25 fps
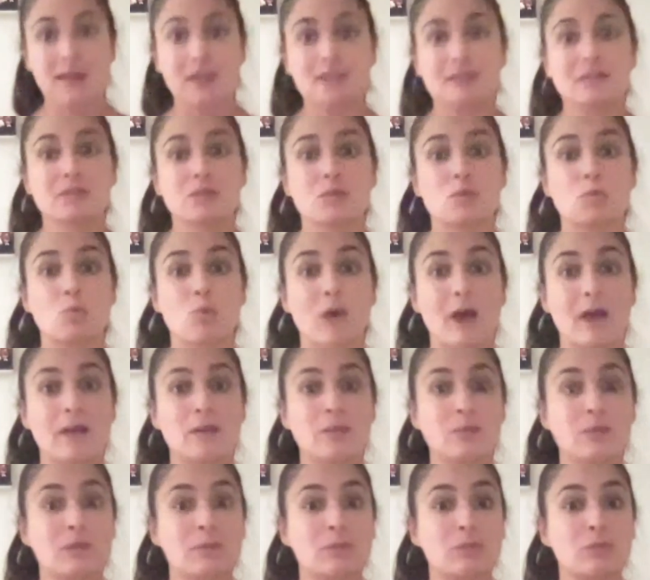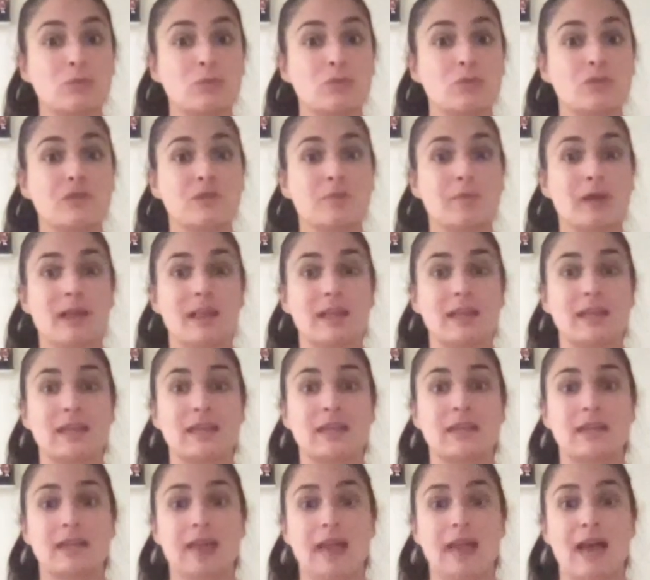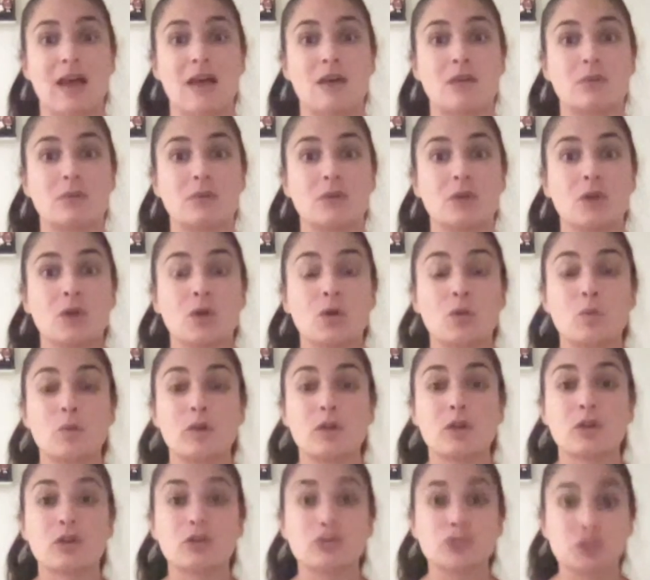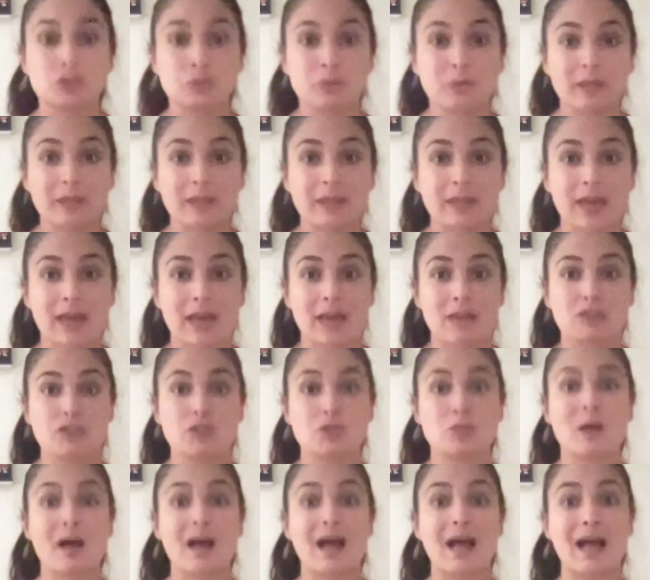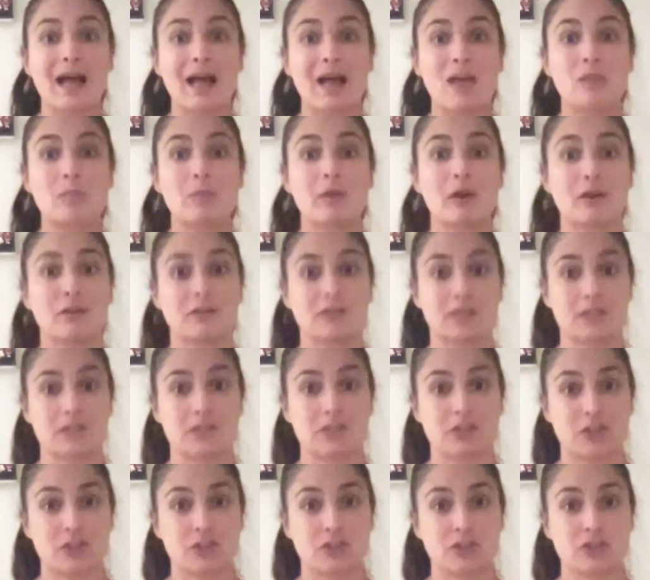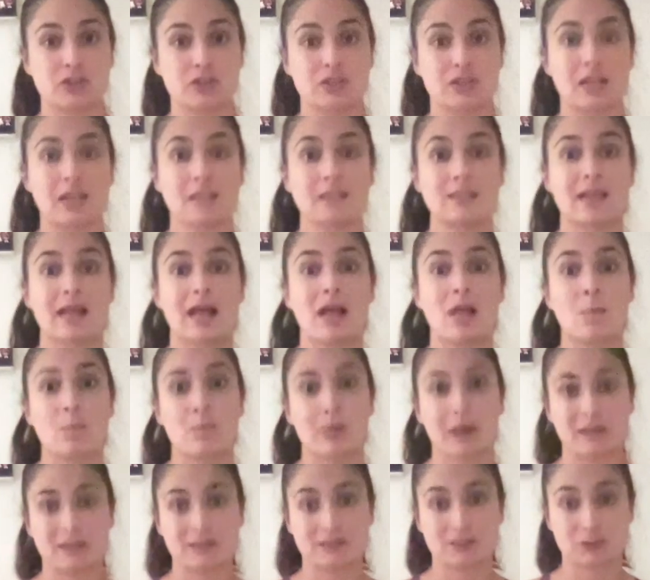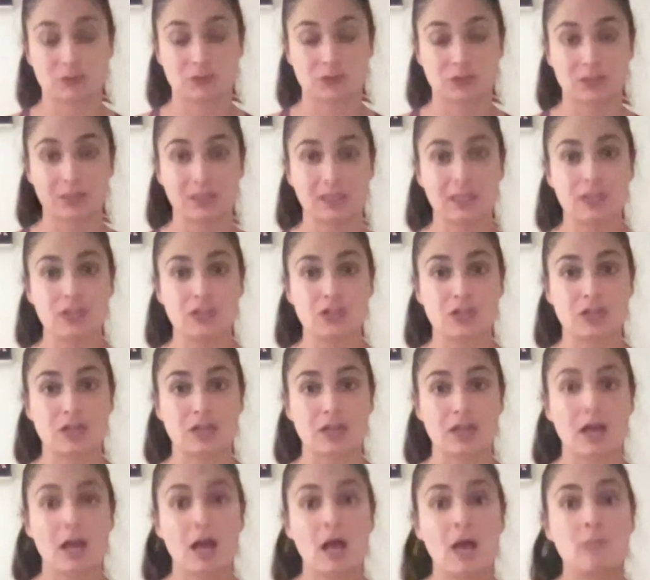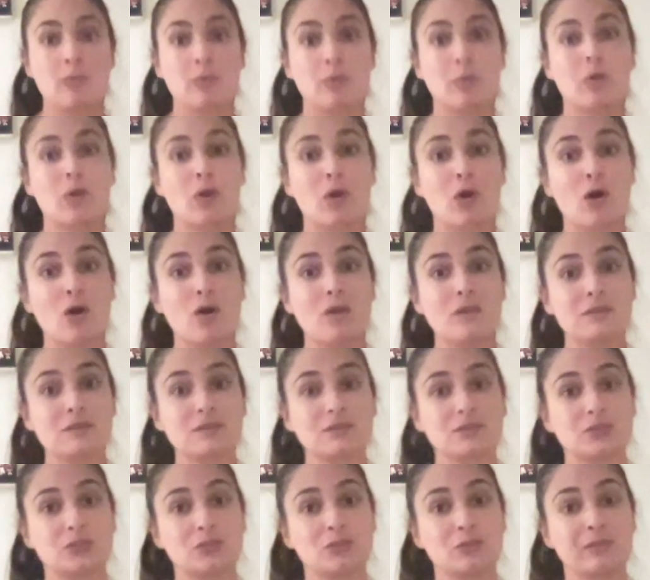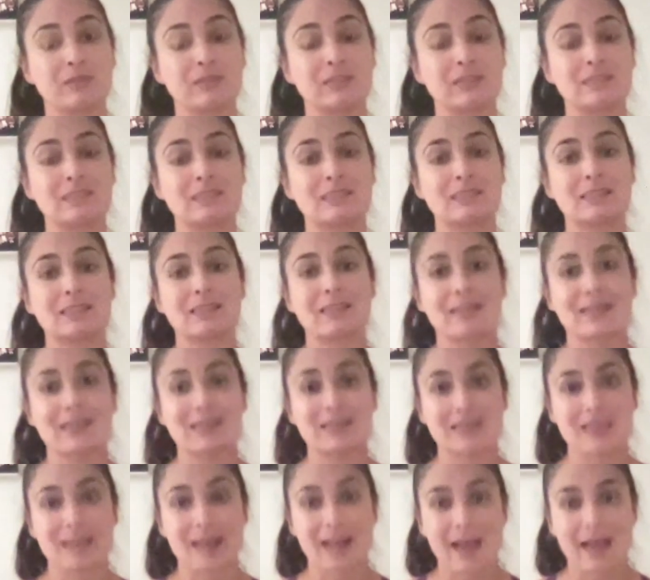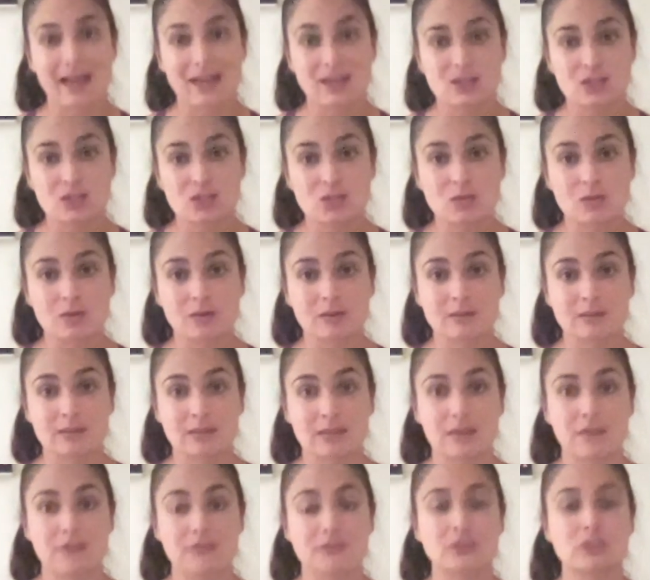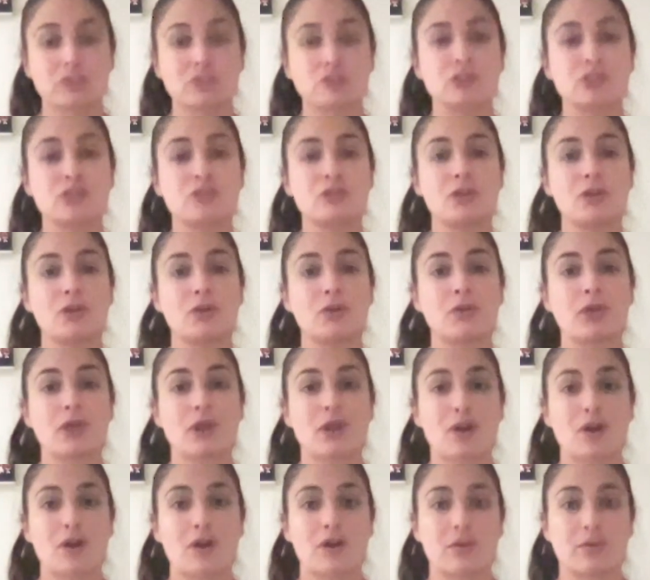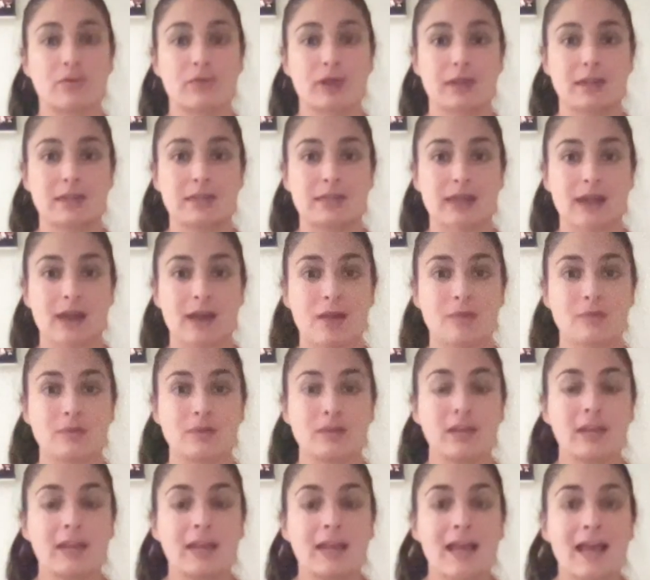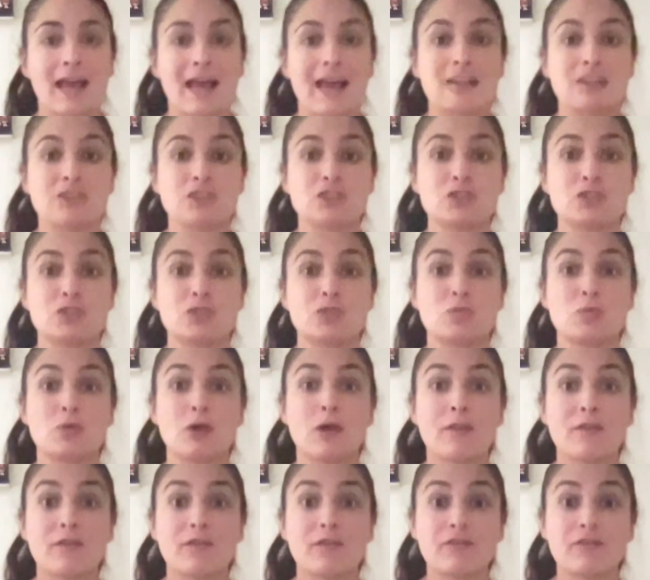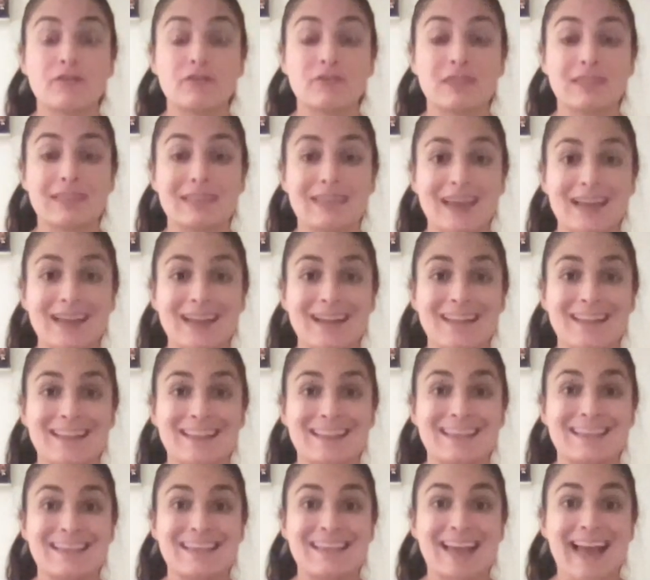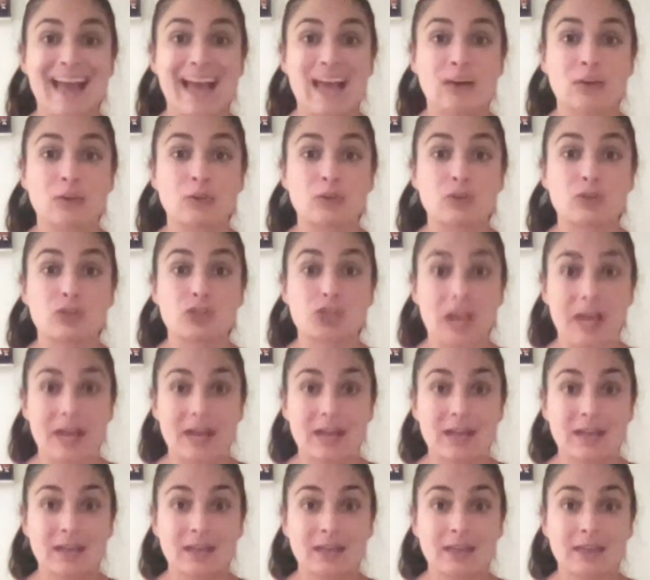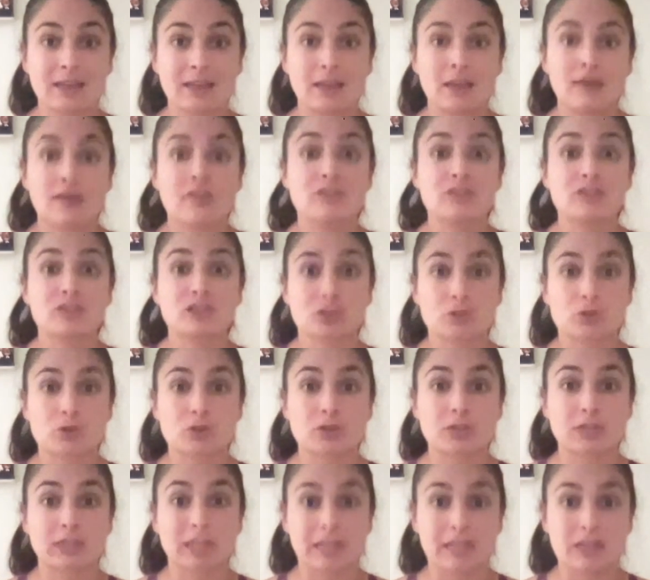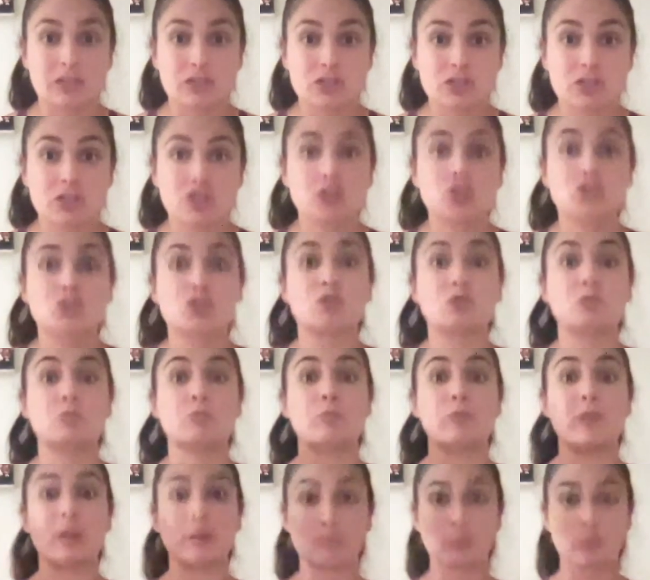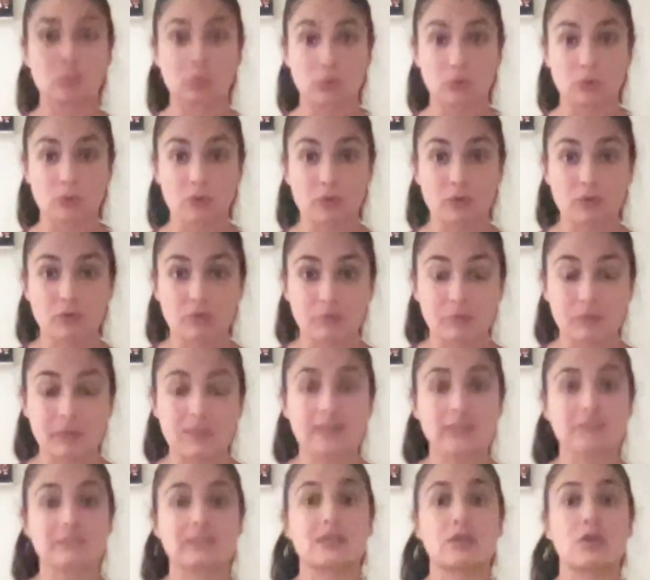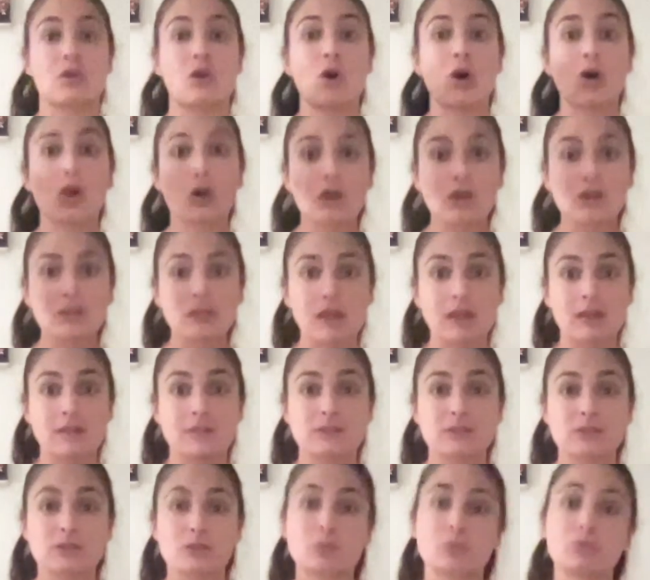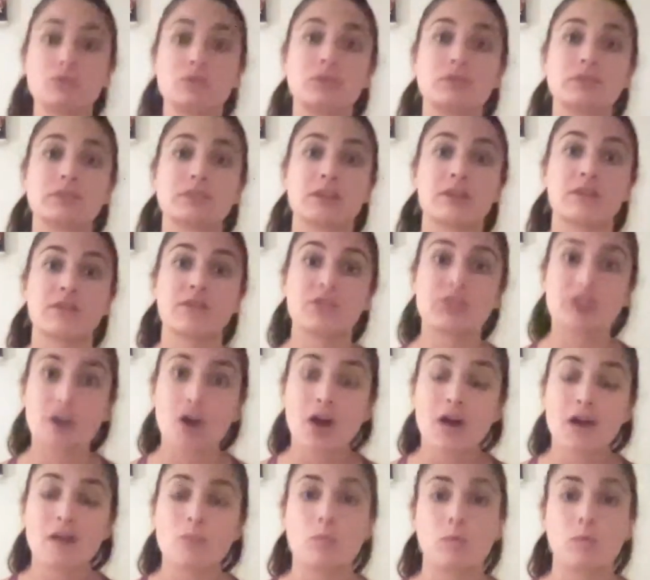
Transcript: So when we move the belly in and out, we are doing that to help our digestion and to help that circulation, but we're also doing it to connect to ourselves, to slow that heart rate down, and to get the energetic circulation to improve, because there are a lot of schools of thought.